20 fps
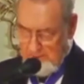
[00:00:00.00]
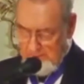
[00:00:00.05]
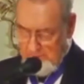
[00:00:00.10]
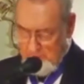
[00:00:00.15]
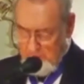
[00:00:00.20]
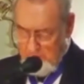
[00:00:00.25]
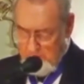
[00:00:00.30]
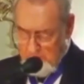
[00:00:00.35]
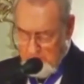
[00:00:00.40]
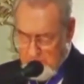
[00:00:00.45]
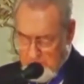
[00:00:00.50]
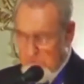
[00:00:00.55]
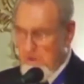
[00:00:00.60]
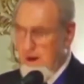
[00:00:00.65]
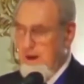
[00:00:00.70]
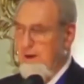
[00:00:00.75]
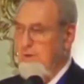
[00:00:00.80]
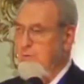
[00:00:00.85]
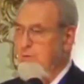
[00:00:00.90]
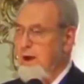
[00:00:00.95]
One was
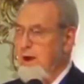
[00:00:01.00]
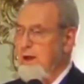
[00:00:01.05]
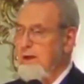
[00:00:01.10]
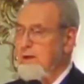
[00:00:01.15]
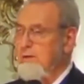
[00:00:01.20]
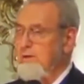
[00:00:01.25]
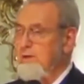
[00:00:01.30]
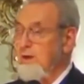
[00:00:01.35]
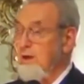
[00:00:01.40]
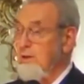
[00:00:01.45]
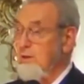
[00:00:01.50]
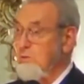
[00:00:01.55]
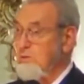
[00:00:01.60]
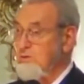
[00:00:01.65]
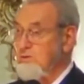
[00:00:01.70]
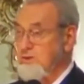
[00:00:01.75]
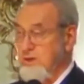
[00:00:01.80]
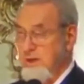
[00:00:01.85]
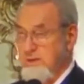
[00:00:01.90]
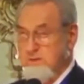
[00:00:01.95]
Ronald Reagan, the other
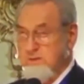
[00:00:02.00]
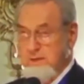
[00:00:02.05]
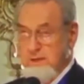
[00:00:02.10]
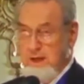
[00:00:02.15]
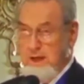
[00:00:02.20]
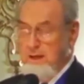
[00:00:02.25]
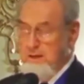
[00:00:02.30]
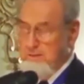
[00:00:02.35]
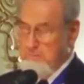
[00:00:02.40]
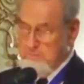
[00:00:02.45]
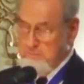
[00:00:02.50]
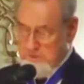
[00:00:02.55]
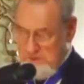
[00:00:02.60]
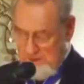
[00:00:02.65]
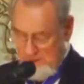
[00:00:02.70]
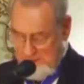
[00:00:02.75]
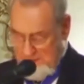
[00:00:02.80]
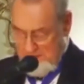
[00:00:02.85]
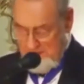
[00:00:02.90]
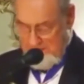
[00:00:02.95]
was Jesse Helms,
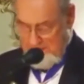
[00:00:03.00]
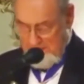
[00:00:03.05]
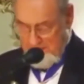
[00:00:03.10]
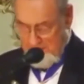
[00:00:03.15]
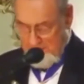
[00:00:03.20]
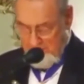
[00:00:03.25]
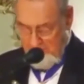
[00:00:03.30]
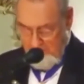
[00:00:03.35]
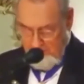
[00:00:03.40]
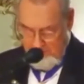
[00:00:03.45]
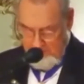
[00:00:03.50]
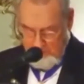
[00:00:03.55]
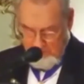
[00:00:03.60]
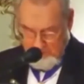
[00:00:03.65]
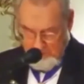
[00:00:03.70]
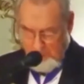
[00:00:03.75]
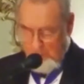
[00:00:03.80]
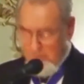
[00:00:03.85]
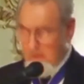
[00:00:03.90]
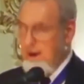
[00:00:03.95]
and the third
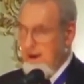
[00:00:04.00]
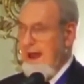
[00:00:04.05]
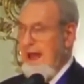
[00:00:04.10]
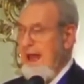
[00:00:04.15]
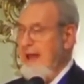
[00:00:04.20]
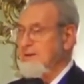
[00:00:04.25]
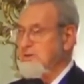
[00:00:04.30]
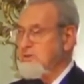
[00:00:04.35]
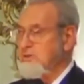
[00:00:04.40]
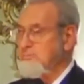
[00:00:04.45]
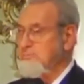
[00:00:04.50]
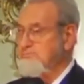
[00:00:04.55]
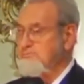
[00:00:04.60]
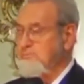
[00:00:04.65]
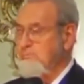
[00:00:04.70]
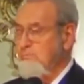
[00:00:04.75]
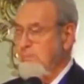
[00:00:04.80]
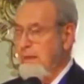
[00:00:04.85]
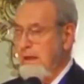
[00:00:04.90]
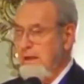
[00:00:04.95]
was Orrin Hatch.
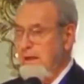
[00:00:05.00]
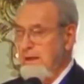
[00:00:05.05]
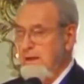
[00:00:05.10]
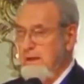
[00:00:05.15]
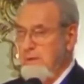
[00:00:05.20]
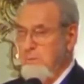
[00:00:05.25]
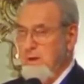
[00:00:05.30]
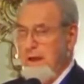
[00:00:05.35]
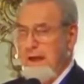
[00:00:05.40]
But I